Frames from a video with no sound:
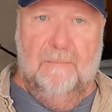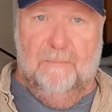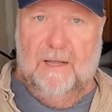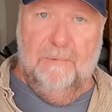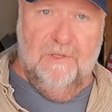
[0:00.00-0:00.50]

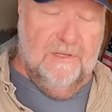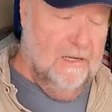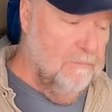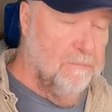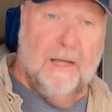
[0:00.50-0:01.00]
get bubbles
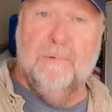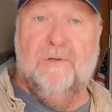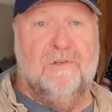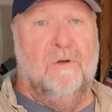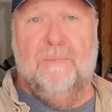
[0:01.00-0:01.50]
in them.
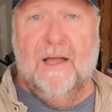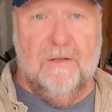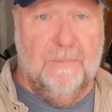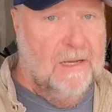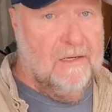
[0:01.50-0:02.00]
Bubbles don't
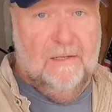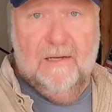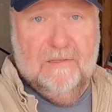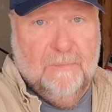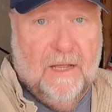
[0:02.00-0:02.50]
bother me, and it
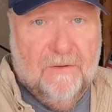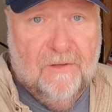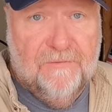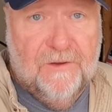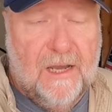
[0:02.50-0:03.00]
doesn't bother
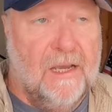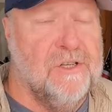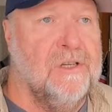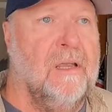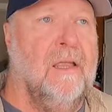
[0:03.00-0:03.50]
the
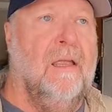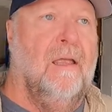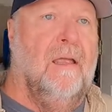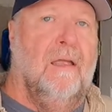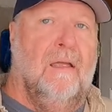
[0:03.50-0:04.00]
fish.
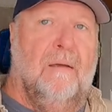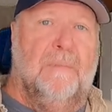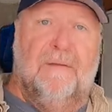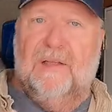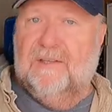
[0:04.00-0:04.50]

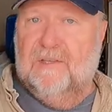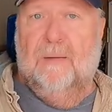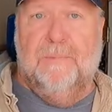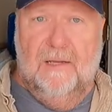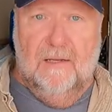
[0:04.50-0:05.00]
But if that's
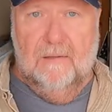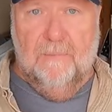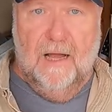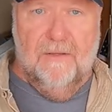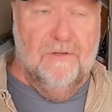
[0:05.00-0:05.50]
something
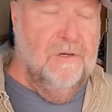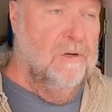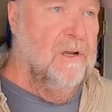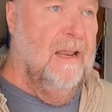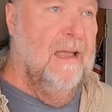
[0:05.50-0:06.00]
that bothers you,
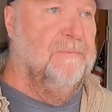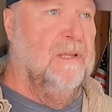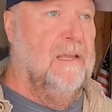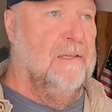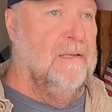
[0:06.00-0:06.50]
you're gonna have
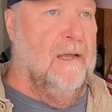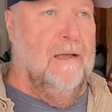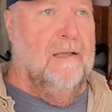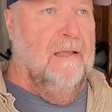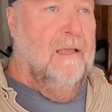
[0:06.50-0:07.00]
to get,
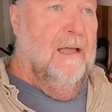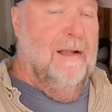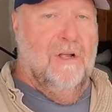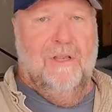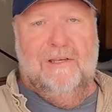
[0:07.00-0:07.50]

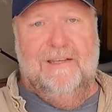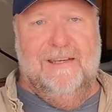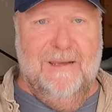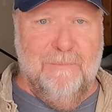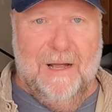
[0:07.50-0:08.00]
I call it a
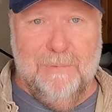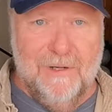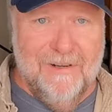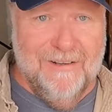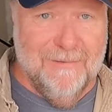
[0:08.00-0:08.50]

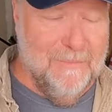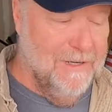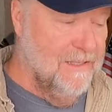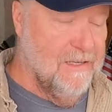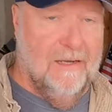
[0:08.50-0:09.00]
debubbler,
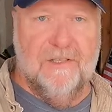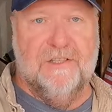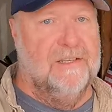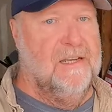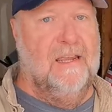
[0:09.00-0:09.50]
but it's just a